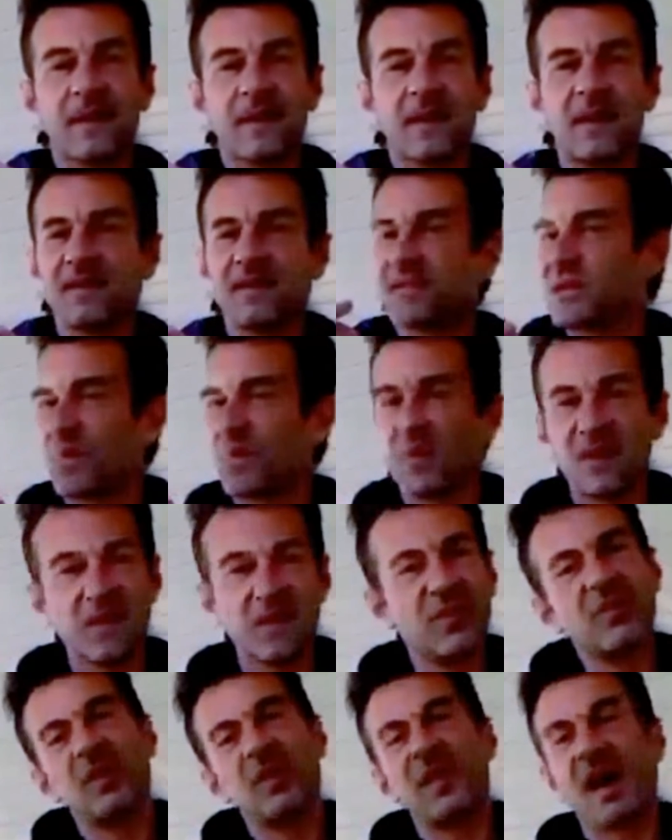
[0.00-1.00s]
Because the
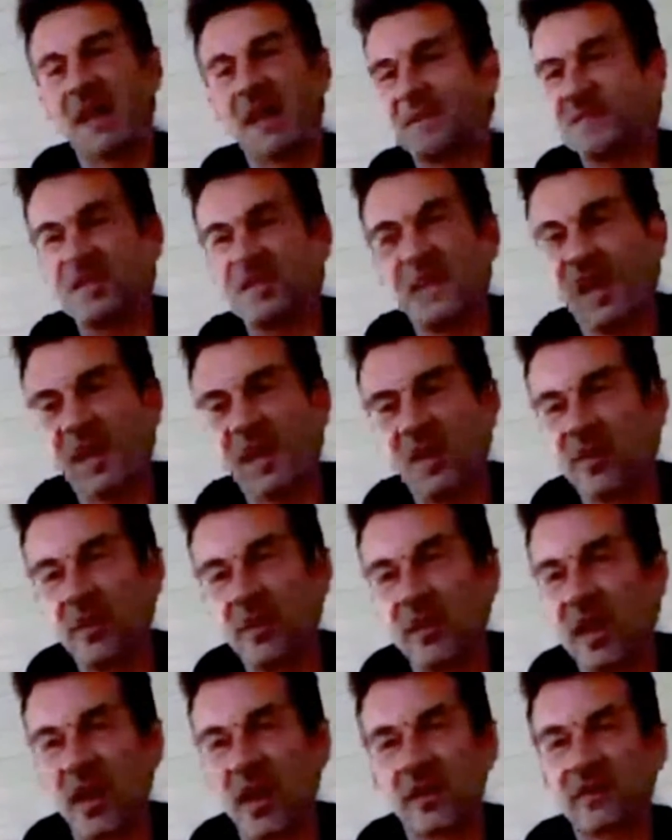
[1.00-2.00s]
world will not stay
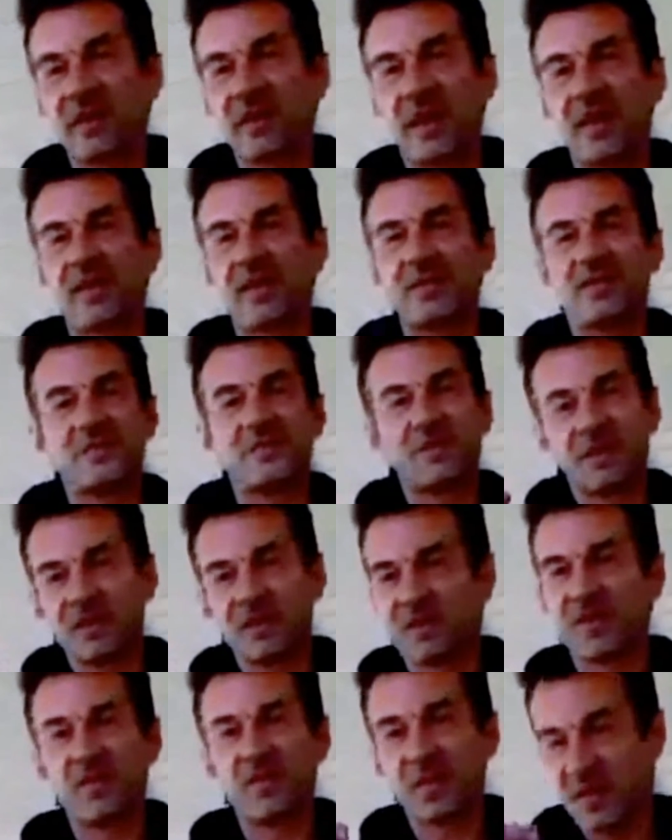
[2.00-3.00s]
on lockdown
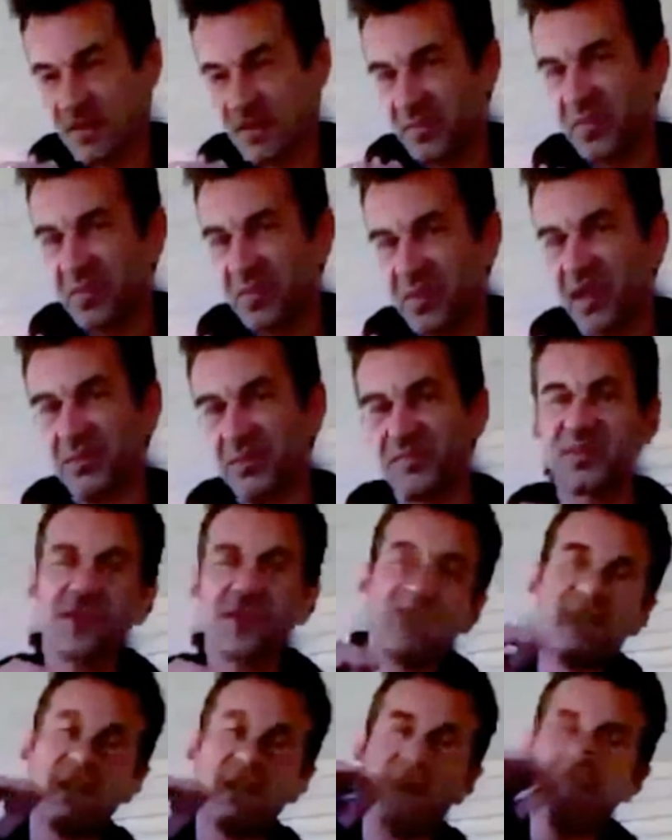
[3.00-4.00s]
as the world will keep
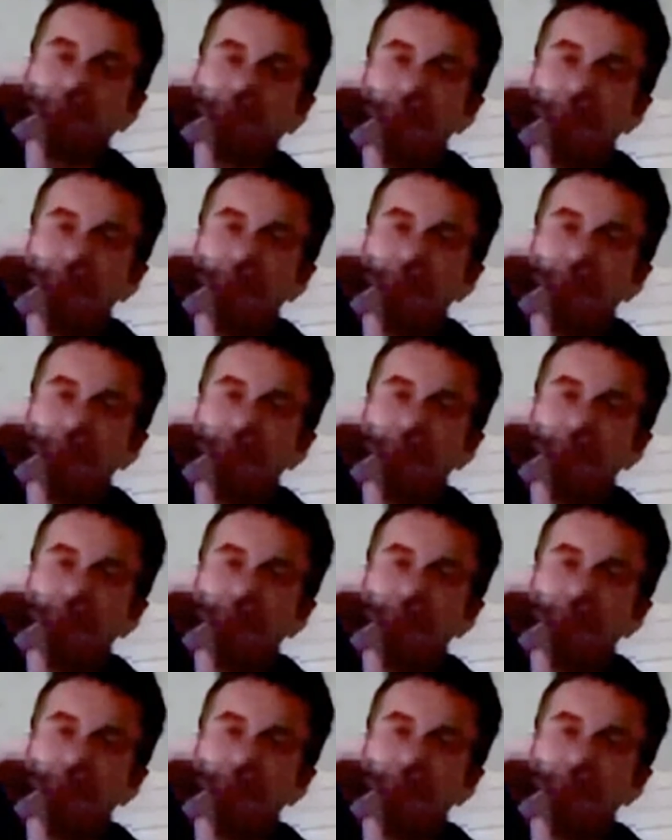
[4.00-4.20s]
turning.